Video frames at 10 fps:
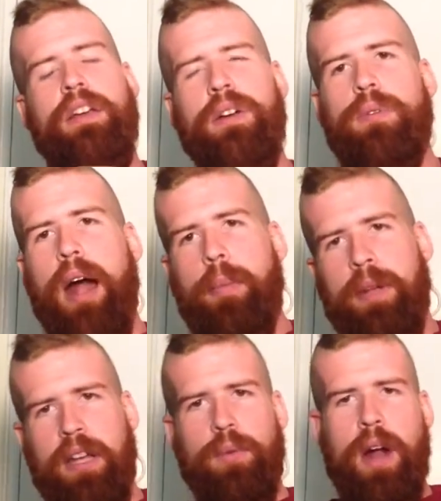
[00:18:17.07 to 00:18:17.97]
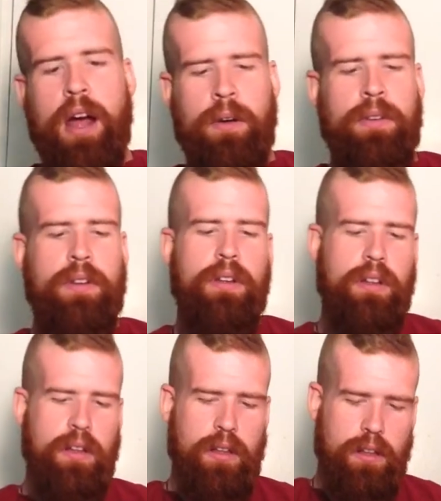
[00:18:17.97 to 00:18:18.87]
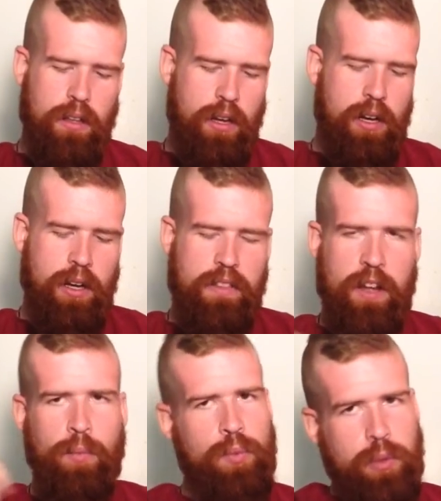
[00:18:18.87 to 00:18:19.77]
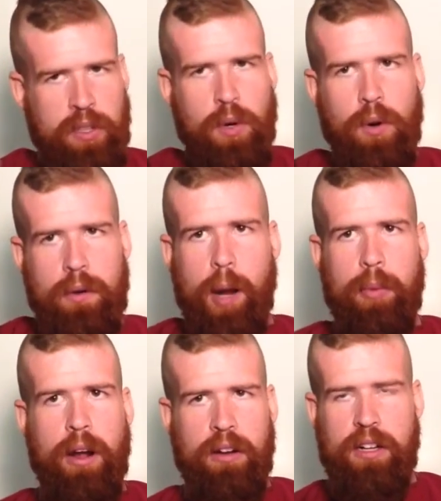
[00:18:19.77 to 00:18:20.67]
wrapping it around, then doing the cord wrap around it,